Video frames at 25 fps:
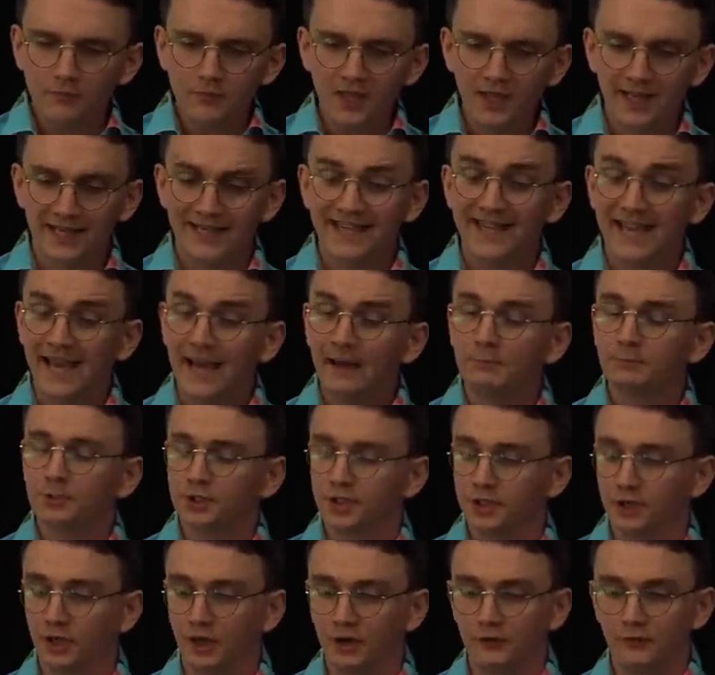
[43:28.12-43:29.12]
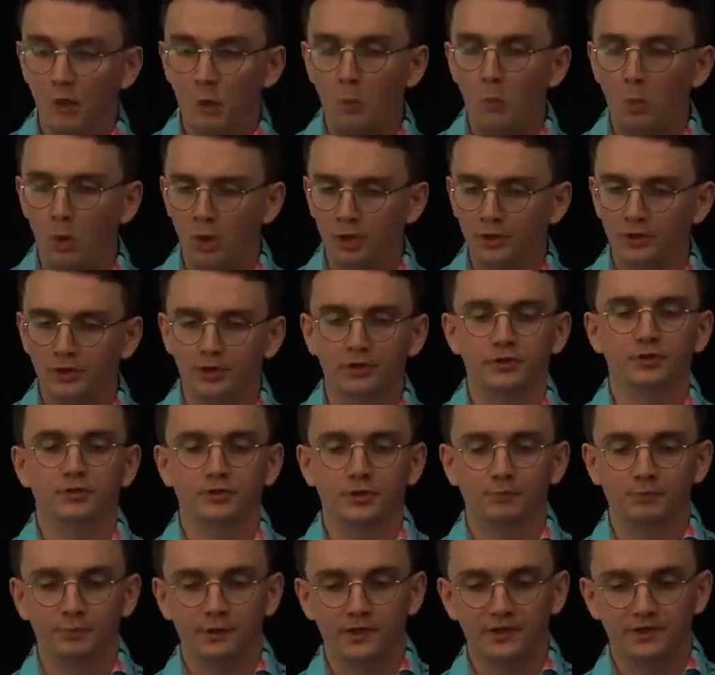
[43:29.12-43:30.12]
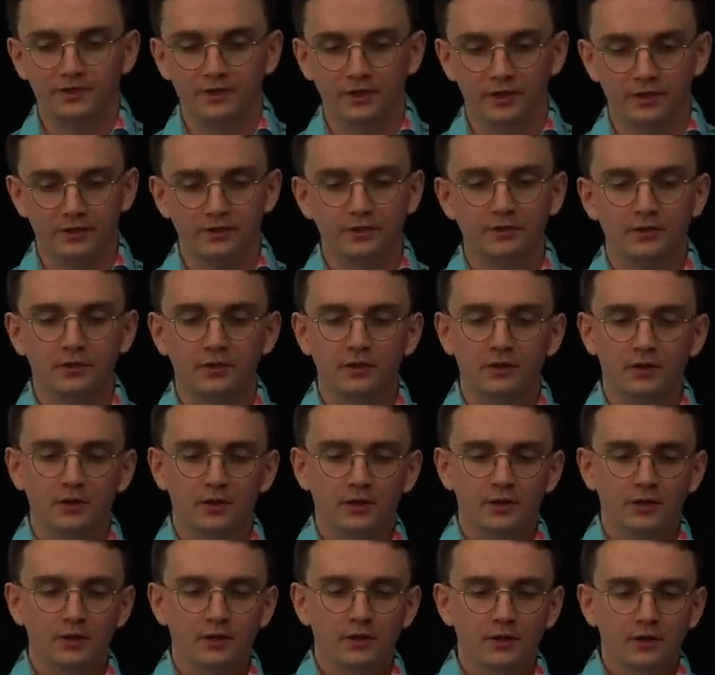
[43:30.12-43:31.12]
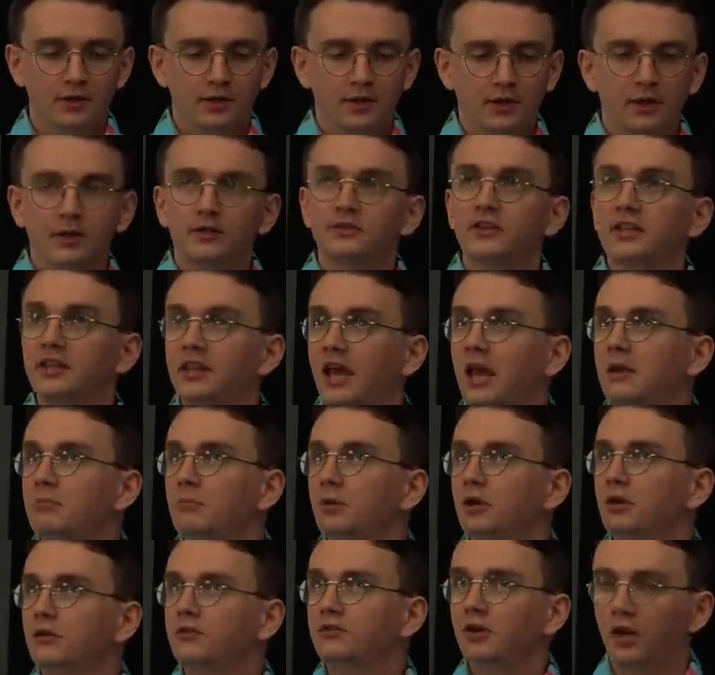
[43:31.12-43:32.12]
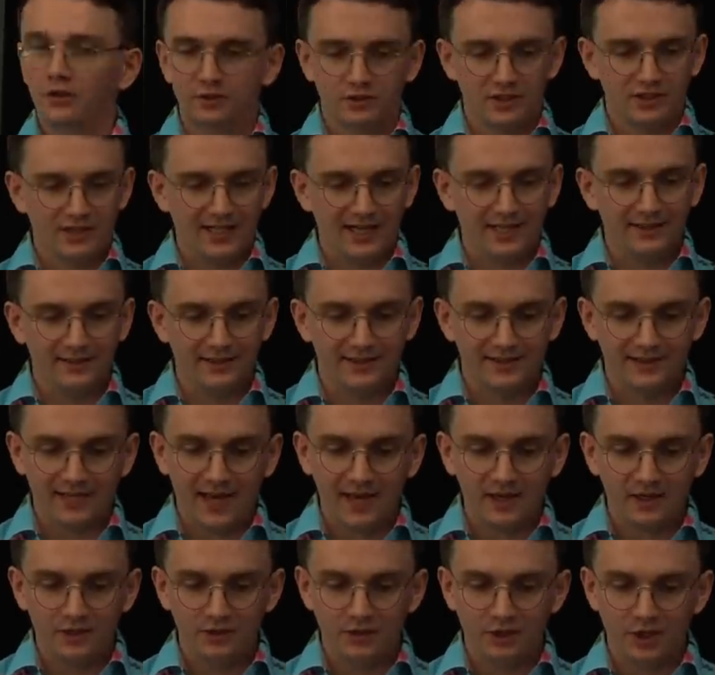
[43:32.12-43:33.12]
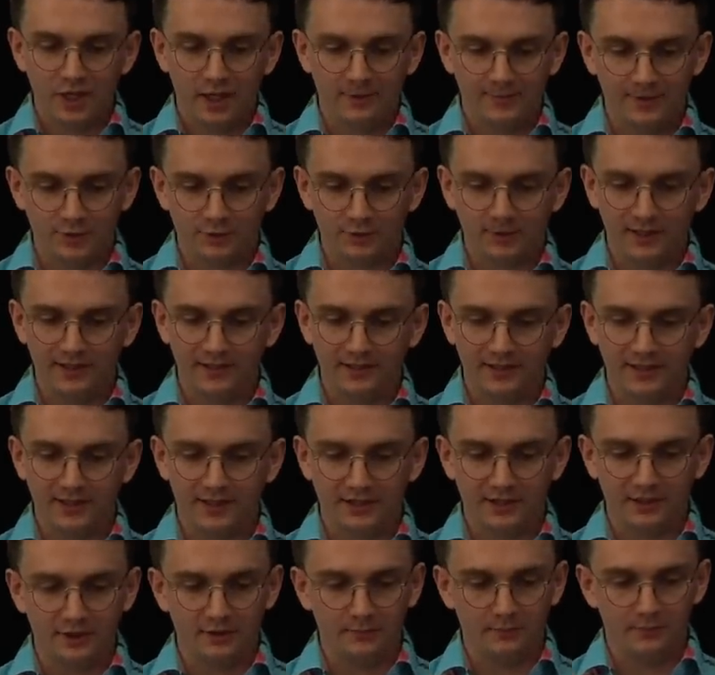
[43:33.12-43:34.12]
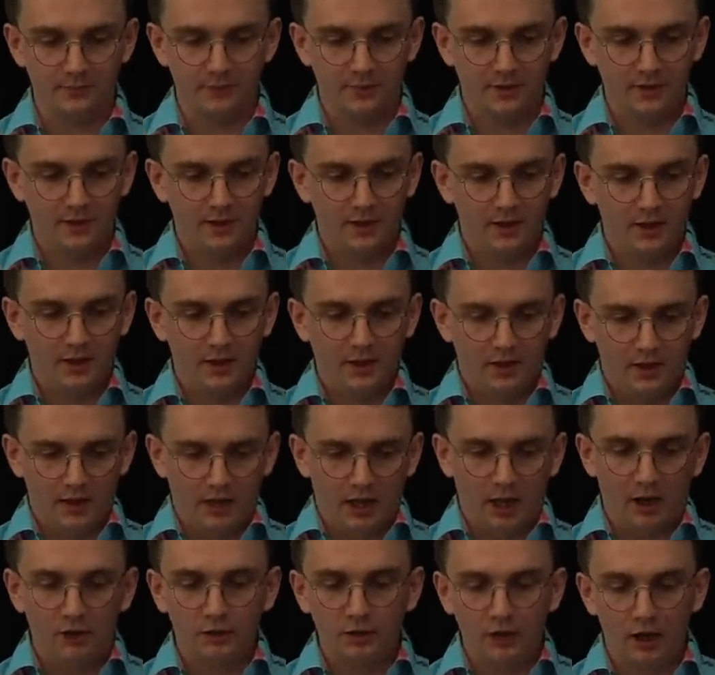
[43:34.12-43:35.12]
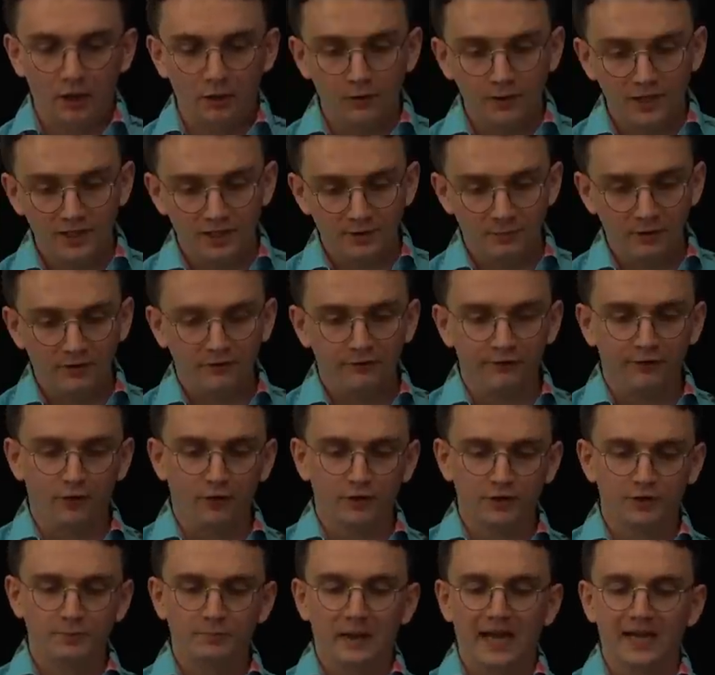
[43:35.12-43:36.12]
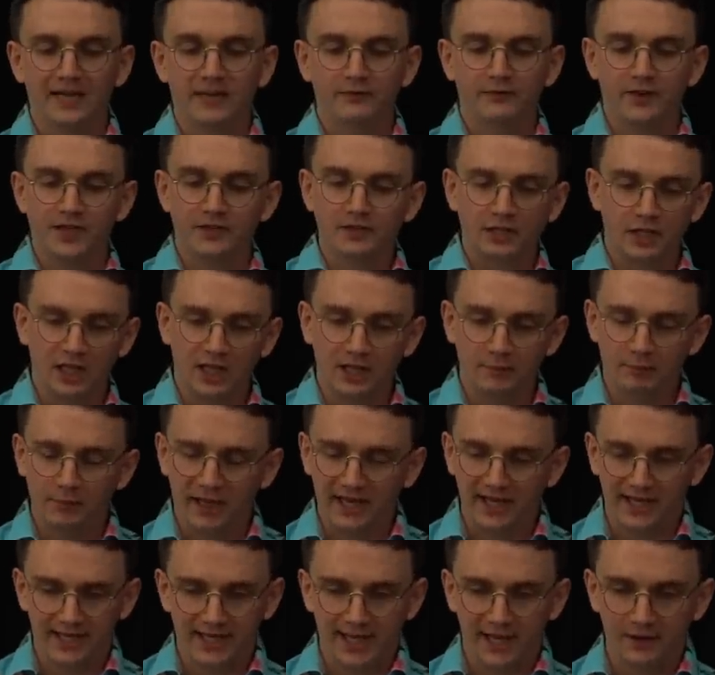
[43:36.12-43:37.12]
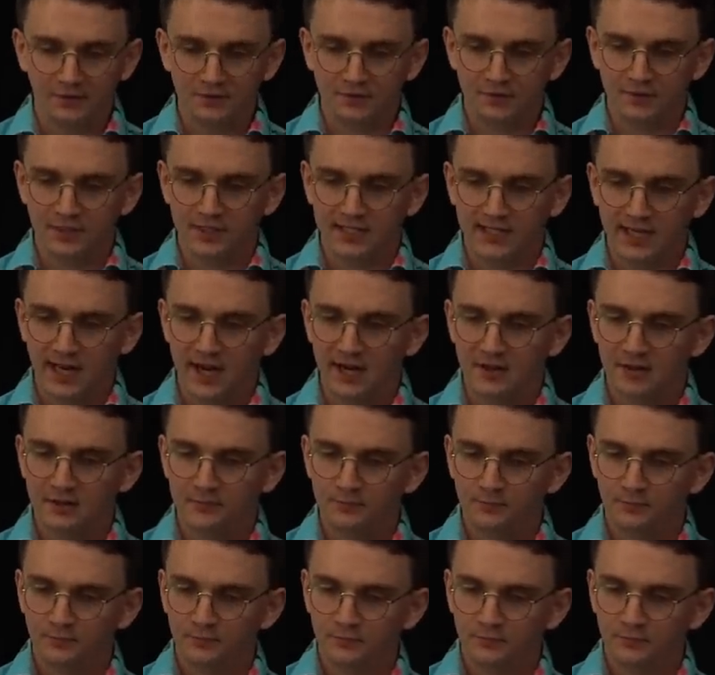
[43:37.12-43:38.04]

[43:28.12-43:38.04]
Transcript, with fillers: and captured over 100 prisoners. They then moved on to take the second German trench system, only to be forced back eventually by a counterattack.